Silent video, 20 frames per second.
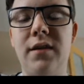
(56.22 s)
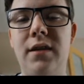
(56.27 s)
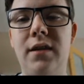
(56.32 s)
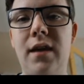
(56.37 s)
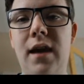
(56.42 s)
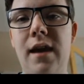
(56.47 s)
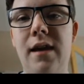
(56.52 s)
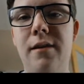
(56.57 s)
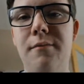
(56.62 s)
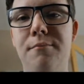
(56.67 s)

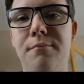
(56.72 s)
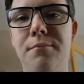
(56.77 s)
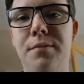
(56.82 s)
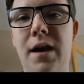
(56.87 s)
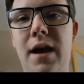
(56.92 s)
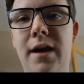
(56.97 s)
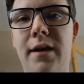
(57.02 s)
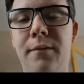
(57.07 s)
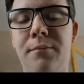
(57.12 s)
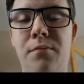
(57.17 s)
getting
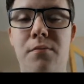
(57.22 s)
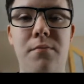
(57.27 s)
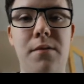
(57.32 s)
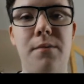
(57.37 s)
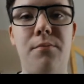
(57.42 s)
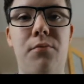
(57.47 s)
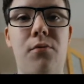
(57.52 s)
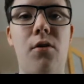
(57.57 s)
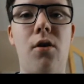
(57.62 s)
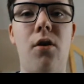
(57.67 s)
back Premiere
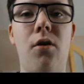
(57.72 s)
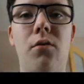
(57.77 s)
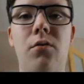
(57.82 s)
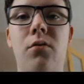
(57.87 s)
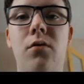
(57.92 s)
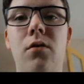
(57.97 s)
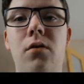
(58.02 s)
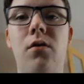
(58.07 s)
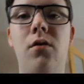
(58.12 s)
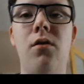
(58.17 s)
Pro,
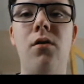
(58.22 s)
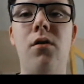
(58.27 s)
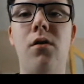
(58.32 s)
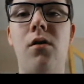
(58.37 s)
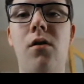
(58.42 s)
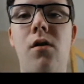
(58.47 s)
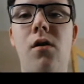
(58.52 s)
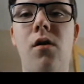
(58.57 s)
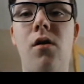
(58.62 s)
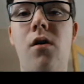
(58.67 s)

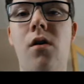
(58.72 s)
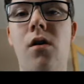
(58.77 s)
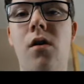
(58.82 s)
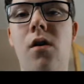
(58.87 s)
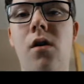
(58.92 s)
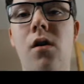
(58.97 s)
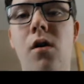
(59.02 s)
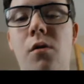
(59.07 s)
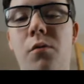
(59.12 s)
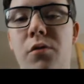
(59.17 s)

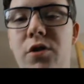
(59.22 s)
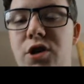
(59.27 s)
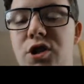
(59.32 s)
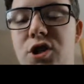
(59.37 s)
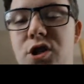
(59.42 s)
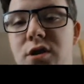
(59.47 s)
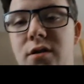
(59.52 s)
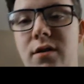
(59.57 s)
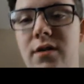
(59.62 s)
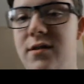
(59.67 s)

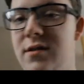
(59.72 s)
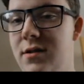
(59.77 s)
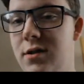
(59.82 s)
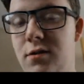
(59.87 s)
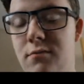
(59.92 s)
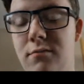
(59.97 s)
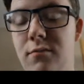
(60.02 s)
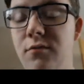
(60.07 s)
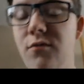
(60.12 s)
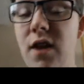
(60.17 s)
which
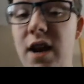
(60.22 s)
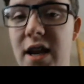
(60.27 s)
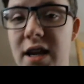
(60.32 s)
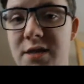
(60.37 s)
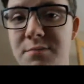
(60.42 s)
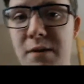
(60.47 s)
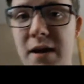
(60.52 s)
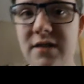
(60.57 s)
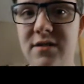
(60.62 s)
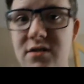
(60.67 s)
is really
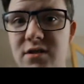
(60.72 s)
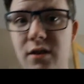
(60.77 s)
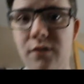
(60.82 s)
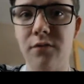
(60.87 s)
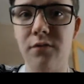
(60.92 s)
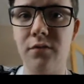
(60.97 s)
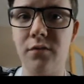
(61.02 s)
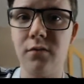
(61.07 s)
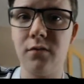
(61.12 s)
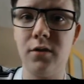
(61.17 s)

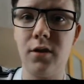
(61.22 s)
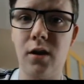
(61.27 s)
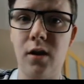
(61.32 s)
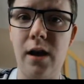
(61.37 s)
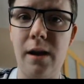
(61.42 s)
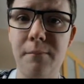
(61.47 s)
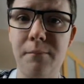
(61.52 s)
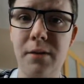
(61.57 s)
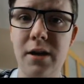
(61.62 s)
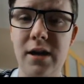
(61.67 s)
expensive. You know,
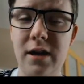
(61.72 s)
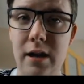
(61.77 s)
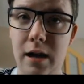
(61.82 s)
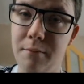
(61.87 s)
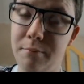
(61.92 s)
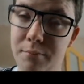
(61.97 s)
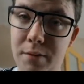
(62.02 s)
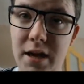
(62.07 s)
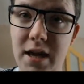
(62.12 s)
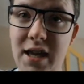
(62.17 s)
I'm paying
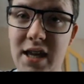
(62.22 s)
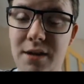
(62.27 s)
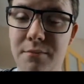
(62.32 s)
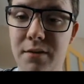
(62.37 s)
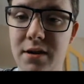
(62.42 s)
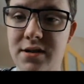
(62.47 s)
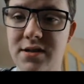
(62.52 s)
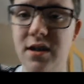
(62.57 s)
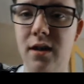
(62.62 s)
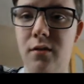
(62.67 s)
I'm paying it
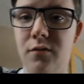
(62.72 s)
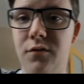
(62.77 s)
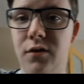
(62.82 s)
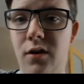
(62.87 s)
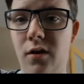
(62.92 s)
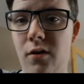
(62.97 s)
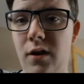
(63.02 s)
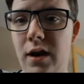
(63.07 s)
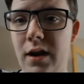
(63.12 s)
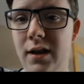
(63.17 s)
myself, you
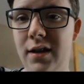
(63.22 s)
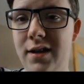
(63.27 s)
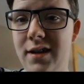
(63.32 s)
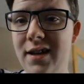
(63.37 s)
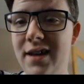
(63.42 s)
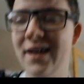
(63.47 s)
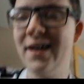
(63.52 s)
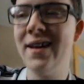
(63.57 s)
know, like